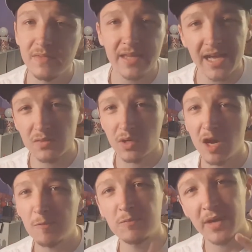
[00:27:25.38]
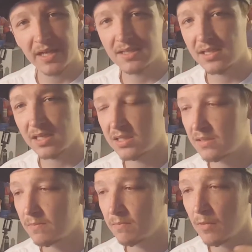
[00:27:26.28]
that's what helps makes
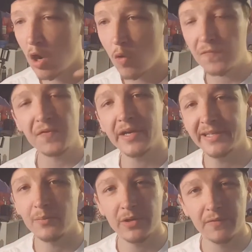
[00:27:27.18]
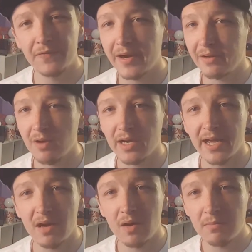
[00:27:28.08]
this whole fight that we are fighting right
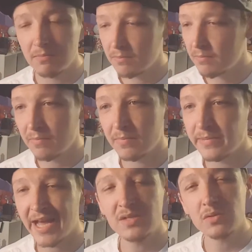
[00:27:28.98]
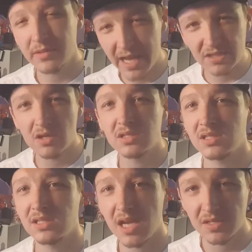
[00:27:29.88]
now. That's our
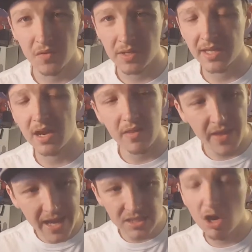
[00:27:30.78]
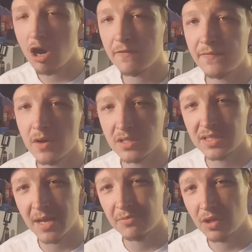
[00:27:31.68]
success right there. That's our first
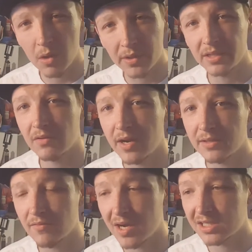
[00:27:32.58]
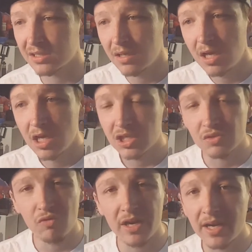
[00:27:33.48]
step to going in the right direction.
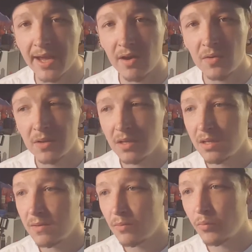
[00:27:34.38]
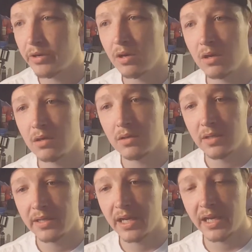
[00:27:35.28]
Because right now, we are
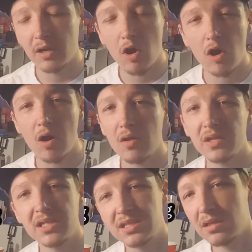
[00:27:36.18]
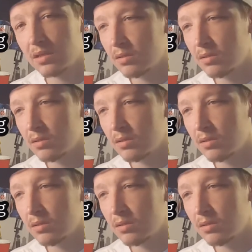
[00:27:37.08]
getting all these